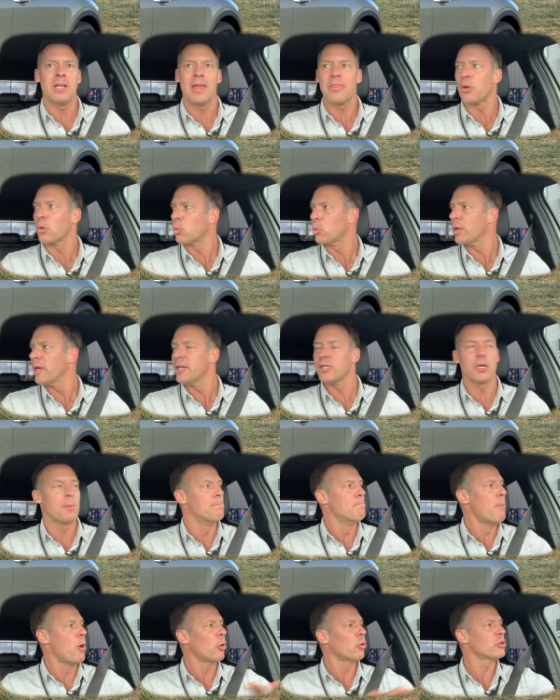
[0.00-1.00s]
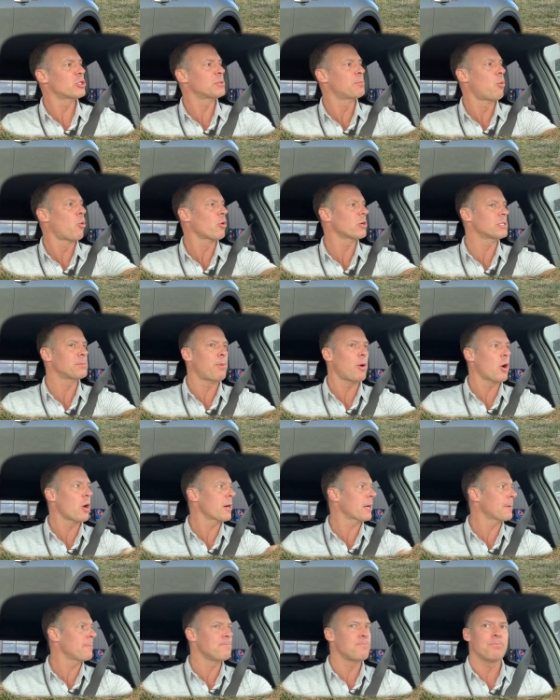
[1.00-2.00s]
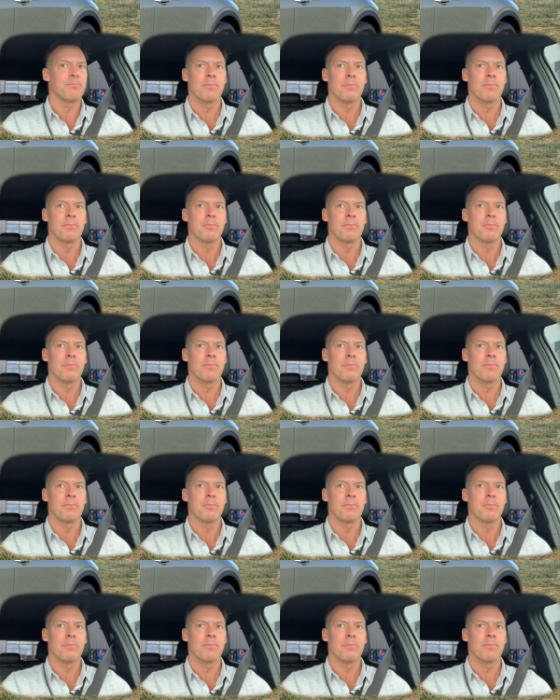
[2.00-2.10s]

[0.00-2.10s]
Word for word: at the Ridge Motorsports Park.